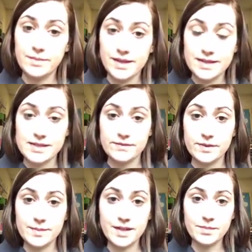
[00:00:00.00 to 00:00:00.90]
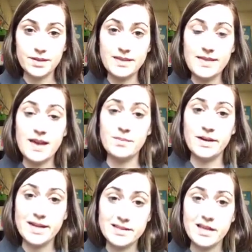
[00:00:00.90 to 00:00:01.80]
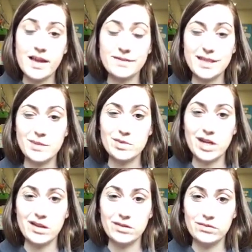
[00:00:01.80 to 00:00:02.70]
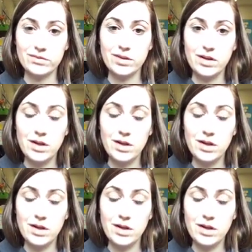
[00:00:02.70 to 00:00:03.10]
be easy for me to print that, but I still have to keep track of,